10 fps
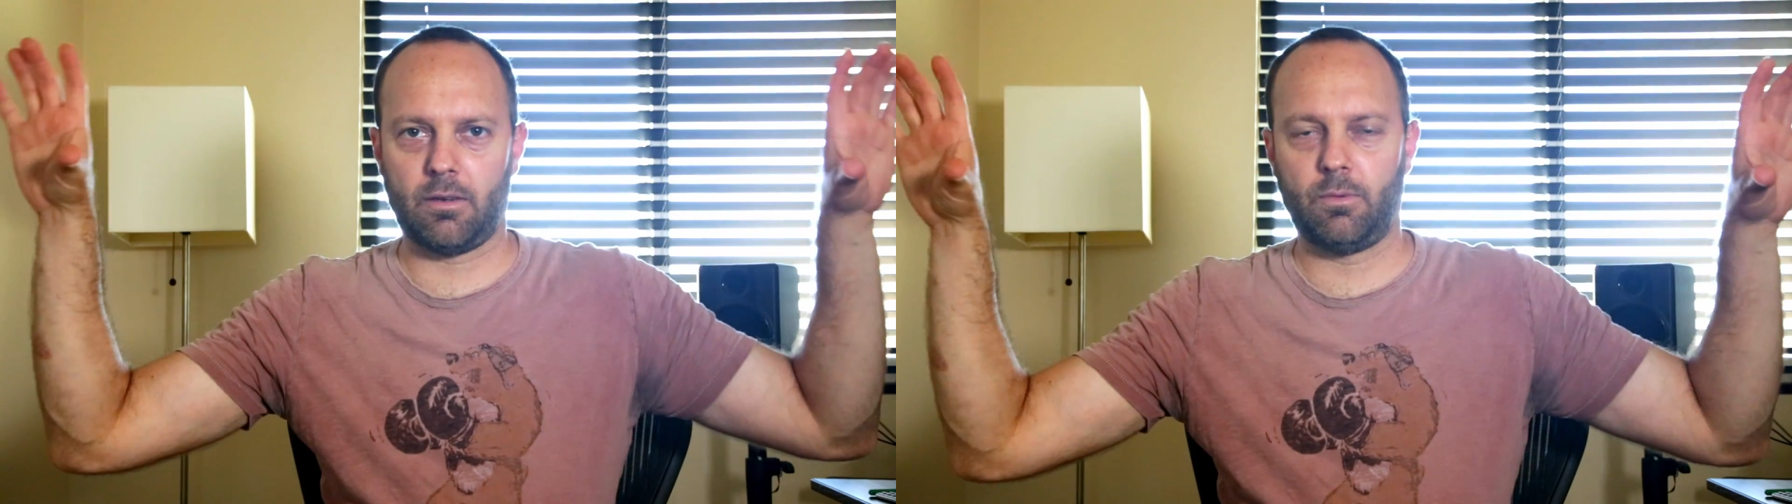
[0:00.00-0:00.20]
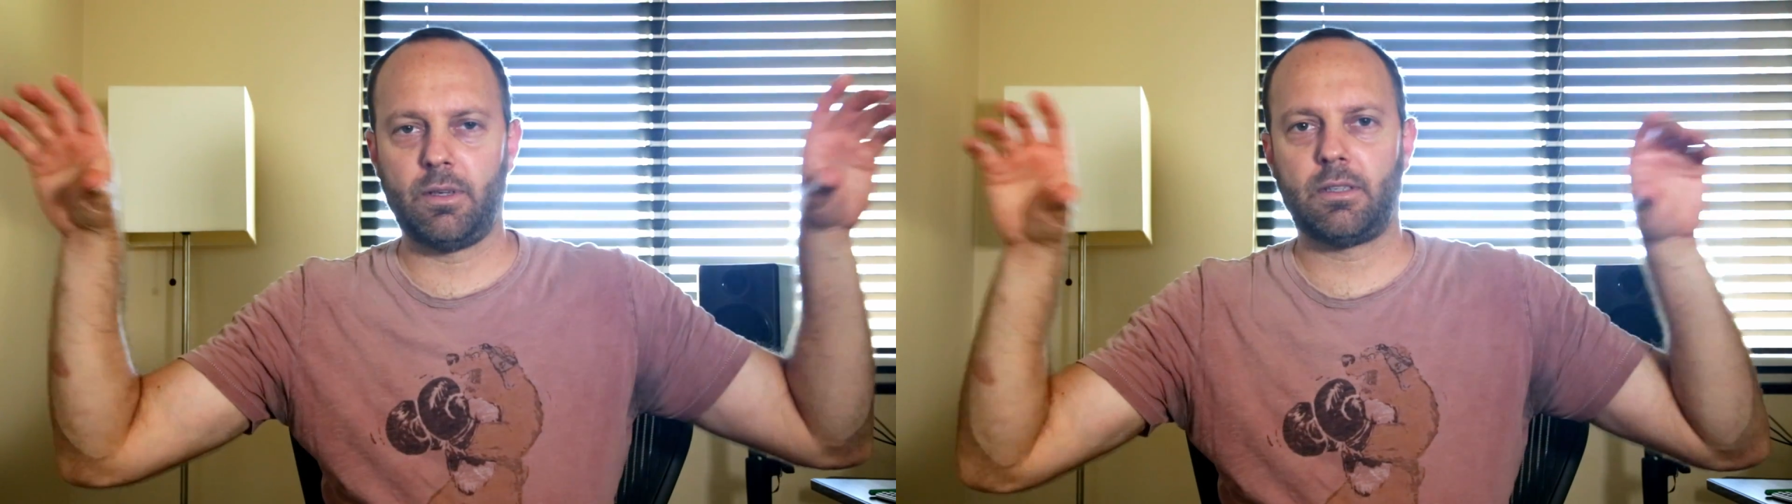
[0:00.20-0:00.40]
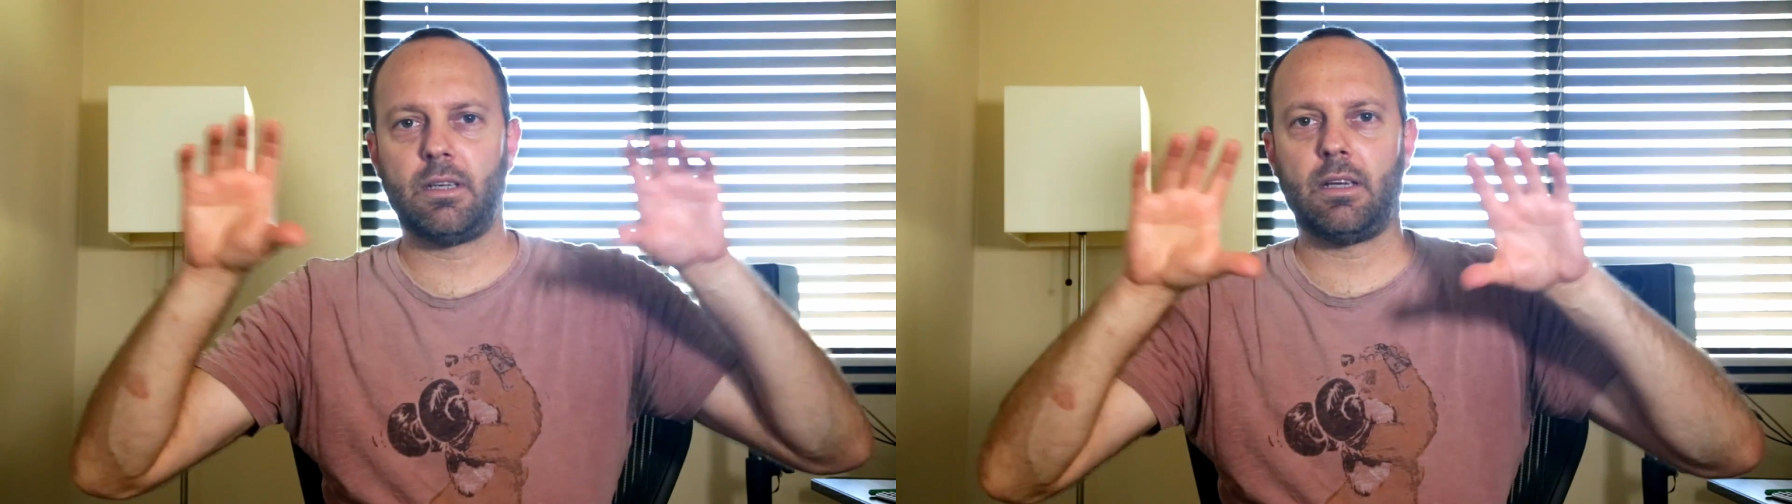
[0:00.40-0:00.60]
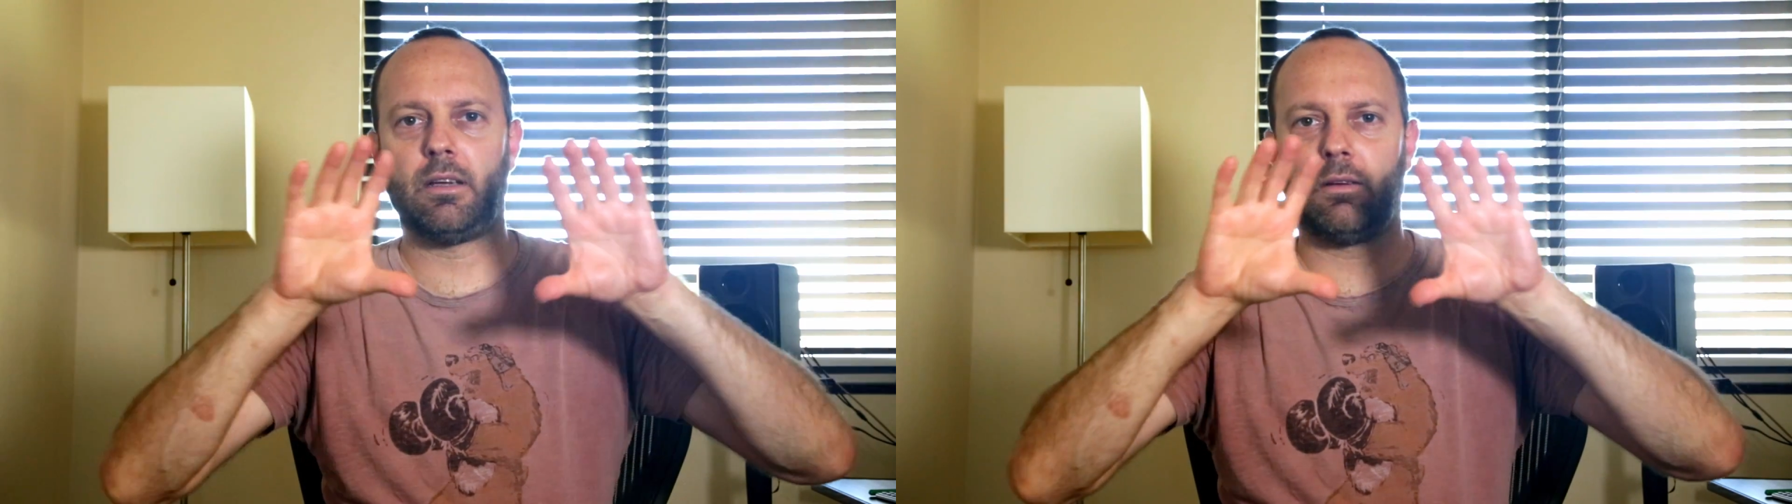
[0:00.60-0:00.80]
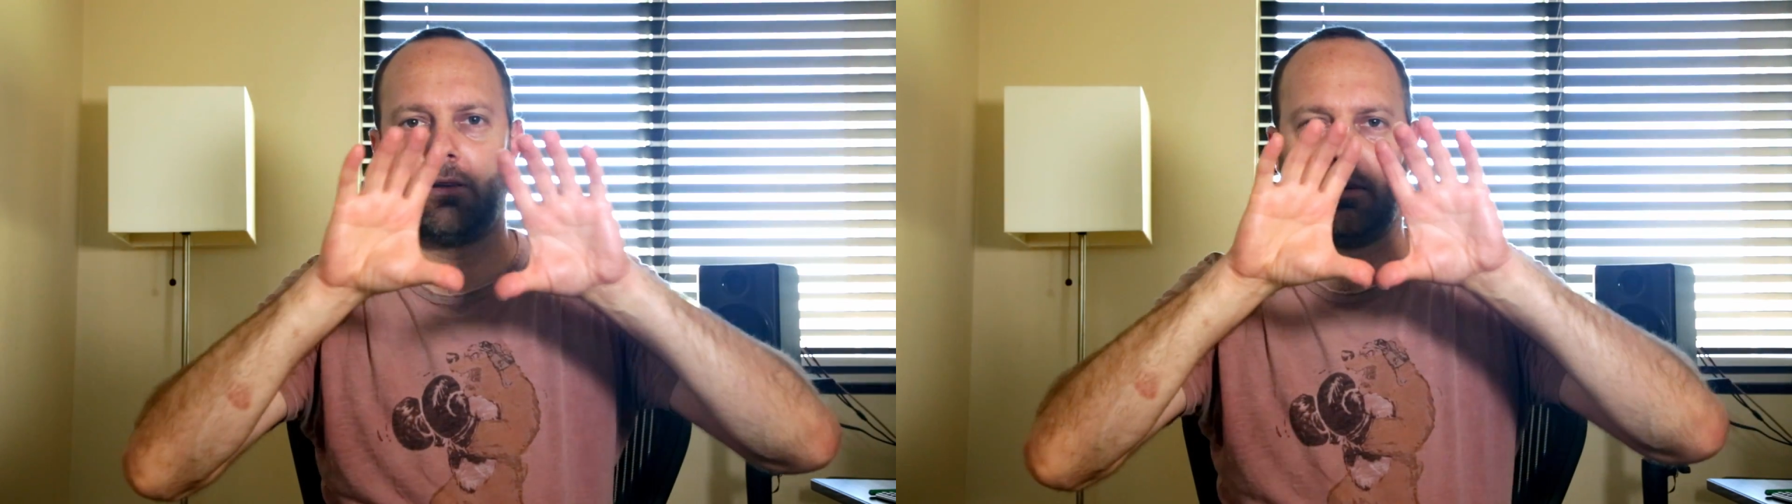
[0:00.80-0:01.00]
We
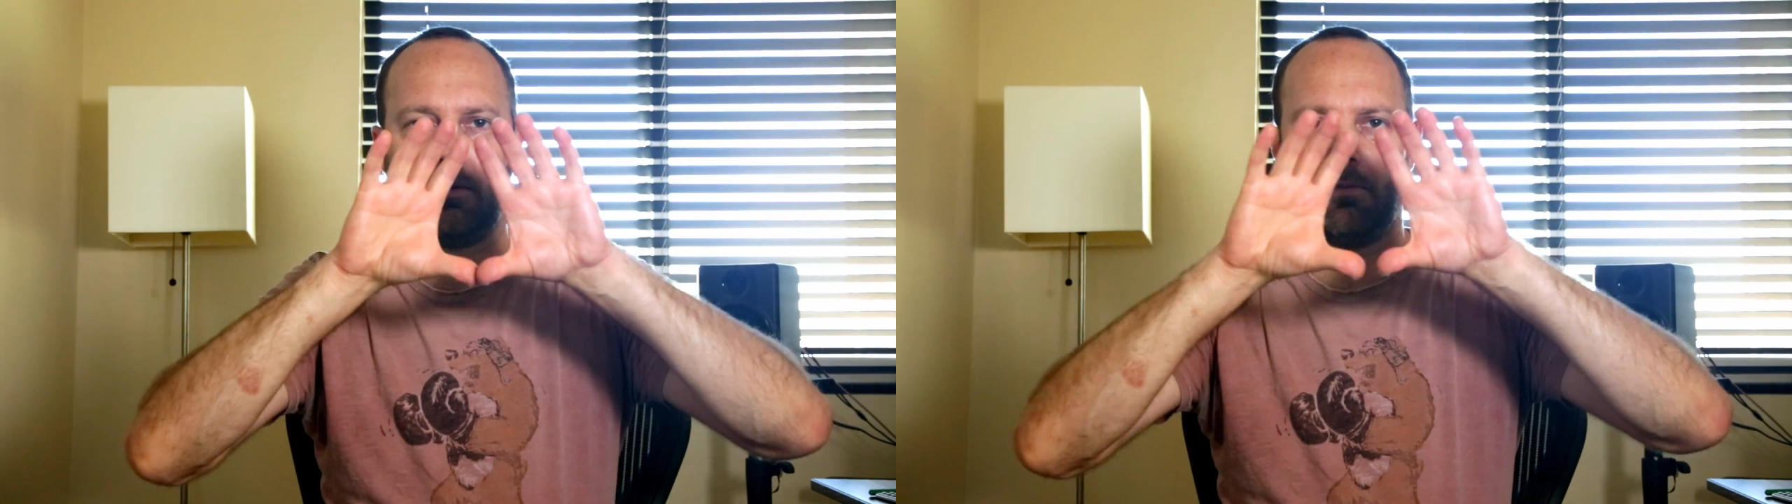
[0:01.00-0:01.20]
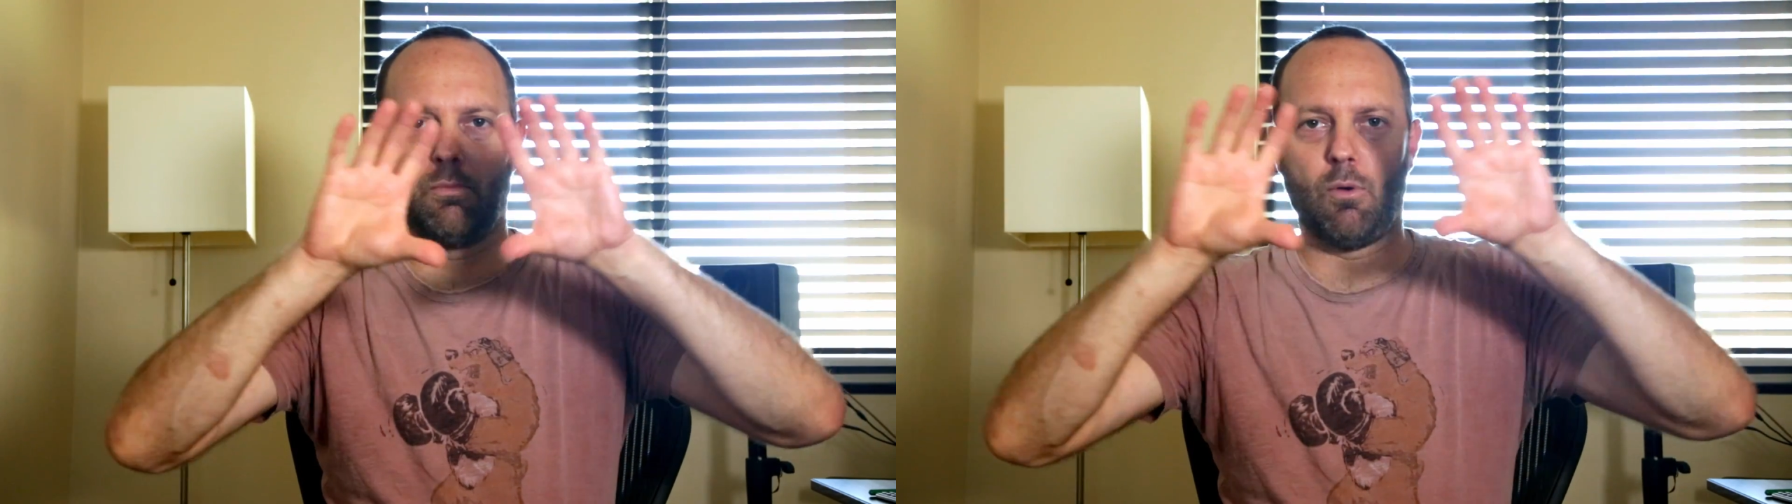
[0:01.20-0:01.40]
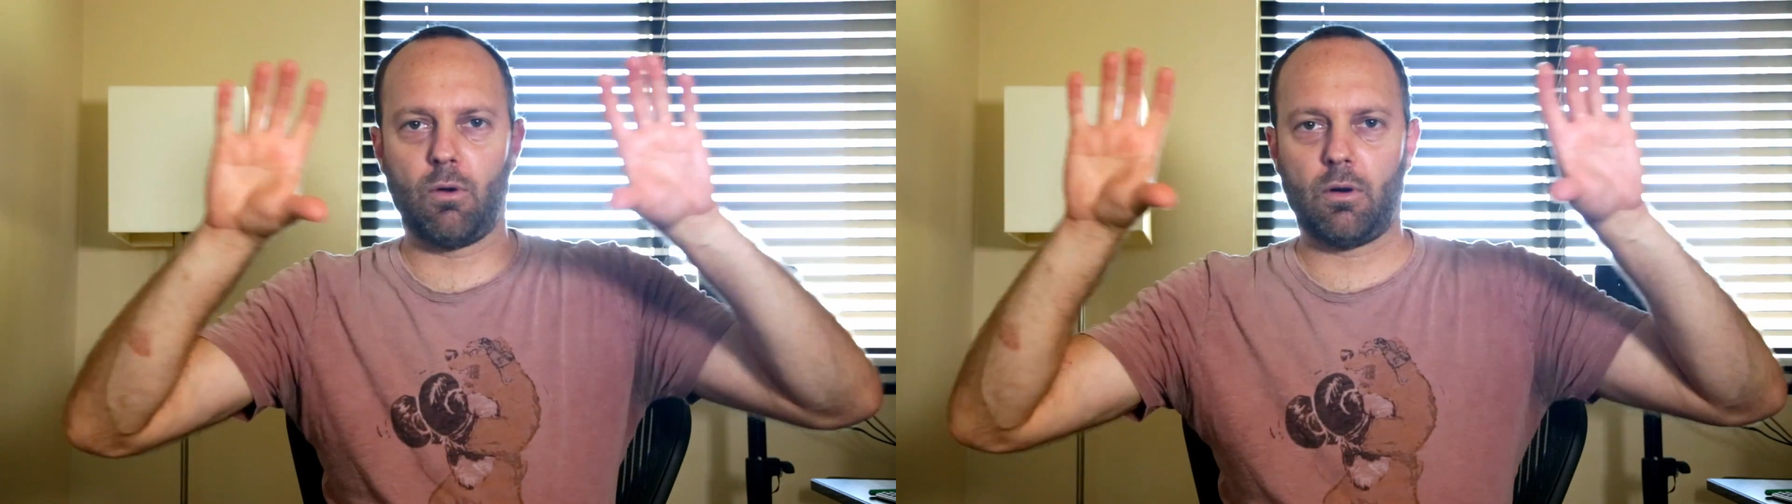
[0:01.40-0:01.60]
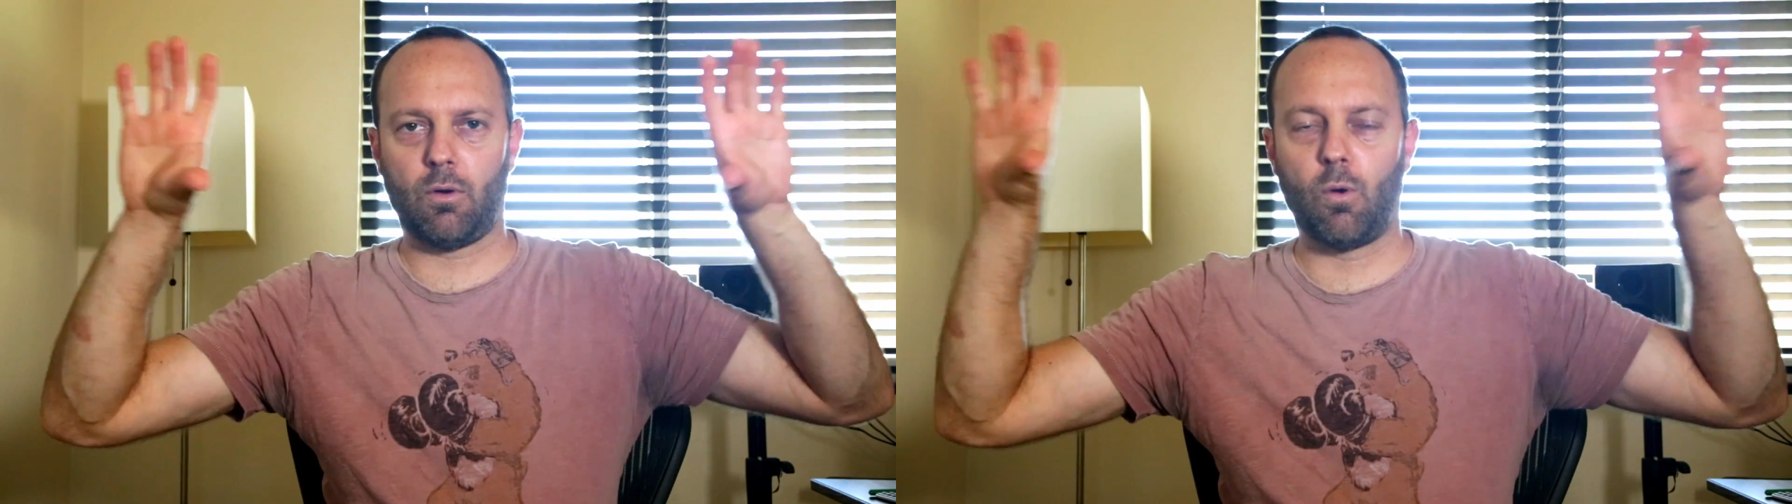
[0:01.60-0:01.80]
see more